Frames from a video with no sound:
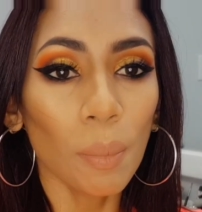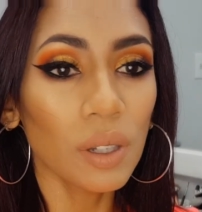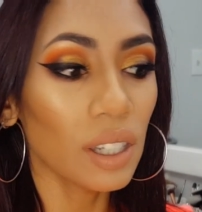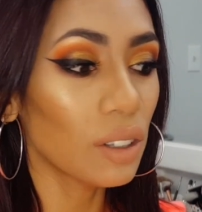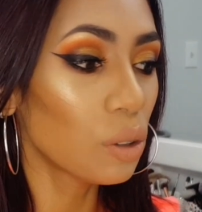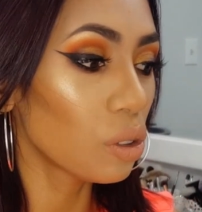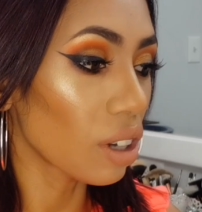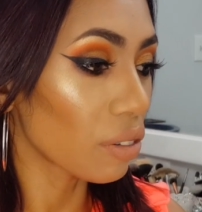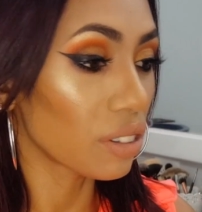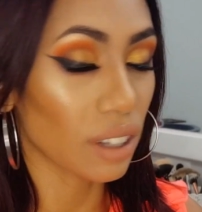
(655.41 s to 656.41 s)
The two
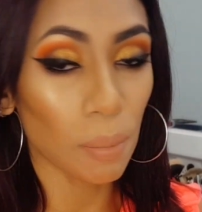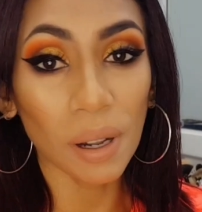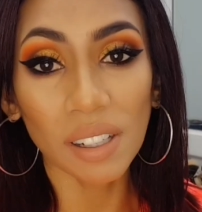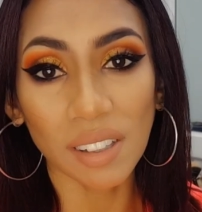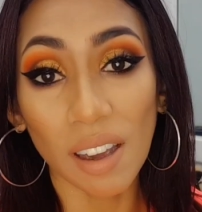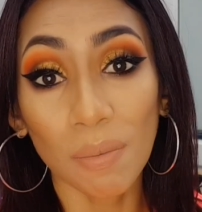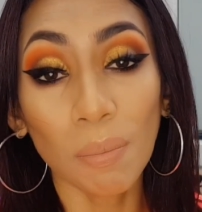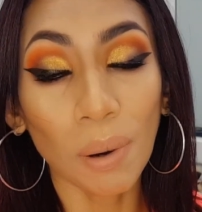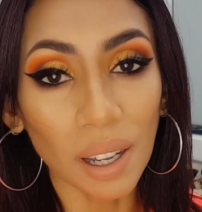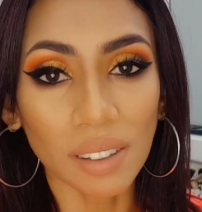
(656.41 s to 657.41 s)
Jeffree Star palettes I
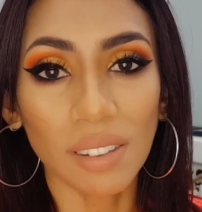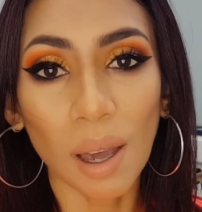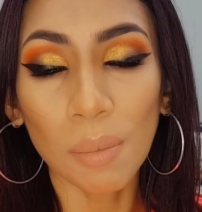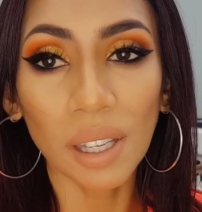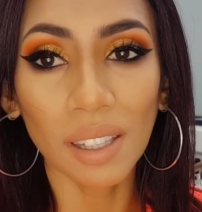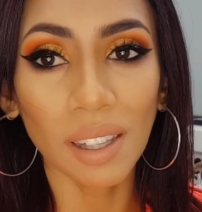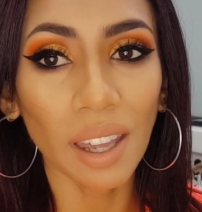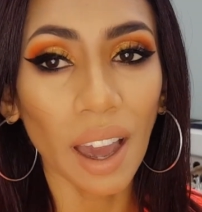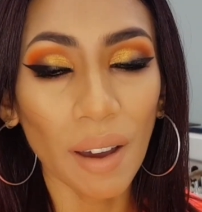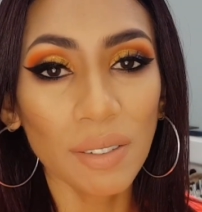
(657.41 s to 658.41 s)
have, but I mean,
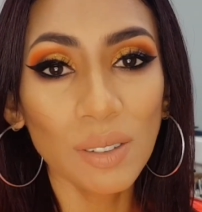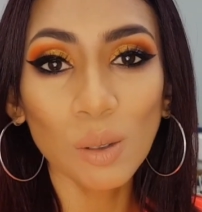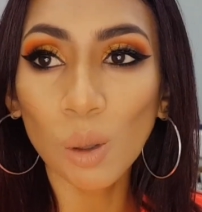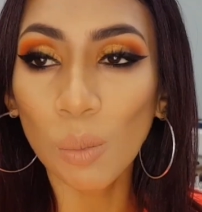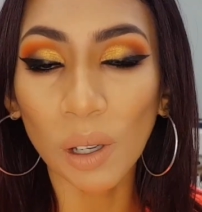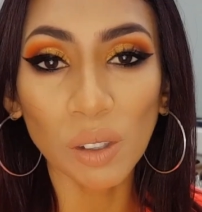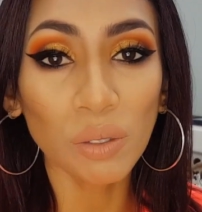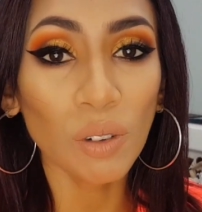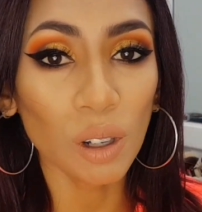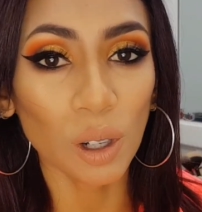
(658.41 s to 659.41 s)
they have so much
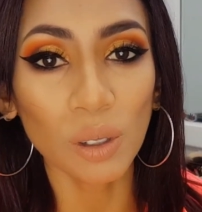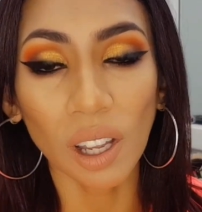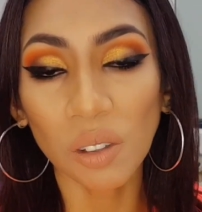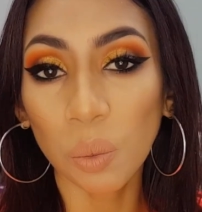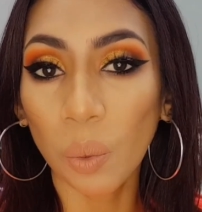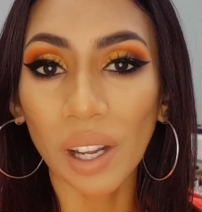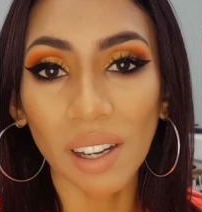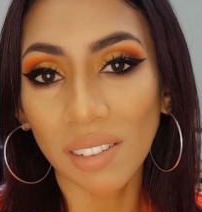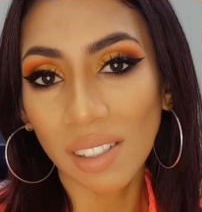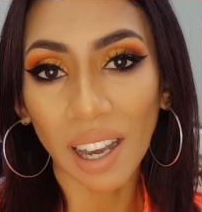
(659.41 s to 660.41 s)
fallout, as well
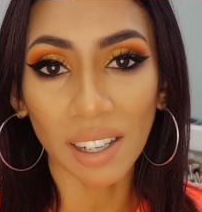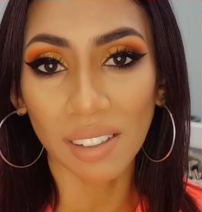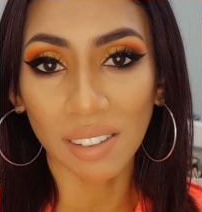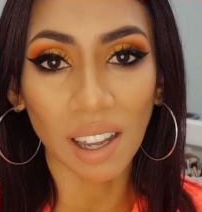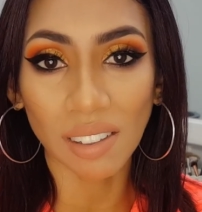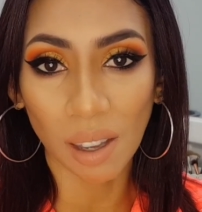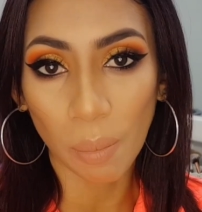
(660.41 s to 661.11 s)
as the Anastasia